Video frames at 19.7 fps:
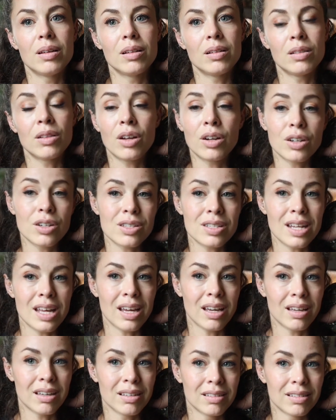longer
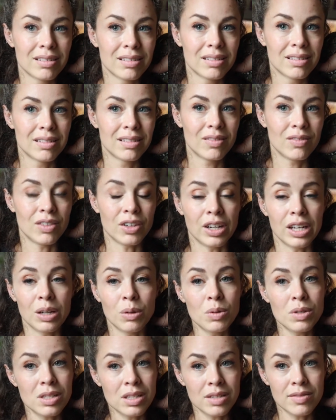snake, very
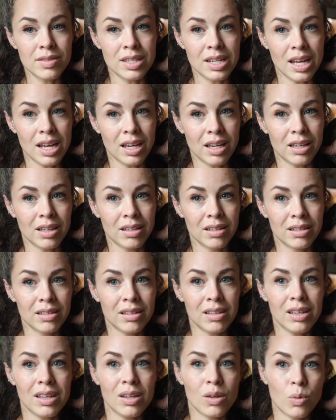inquisitive snake,
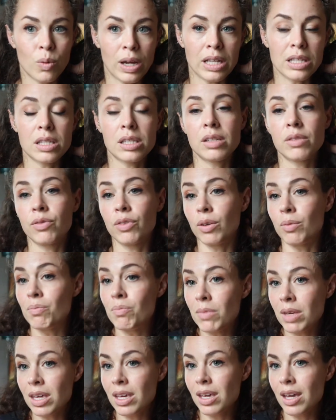equates for
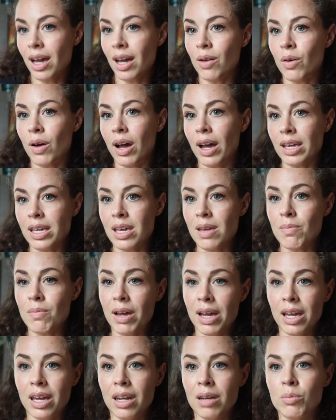me how I keep
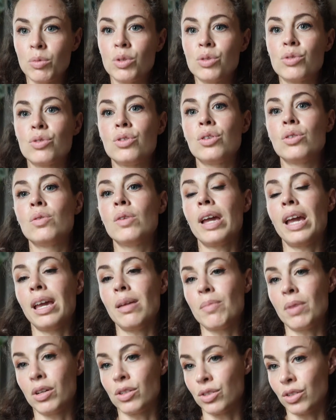my animals to a
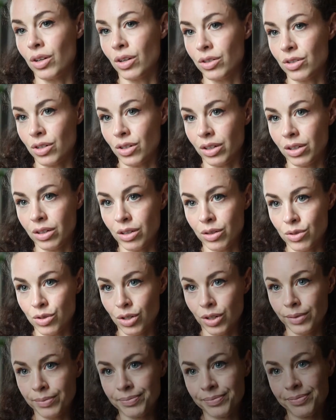much larger
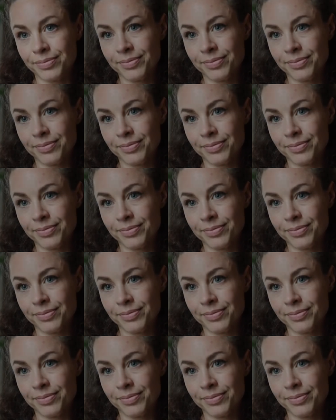enclosure.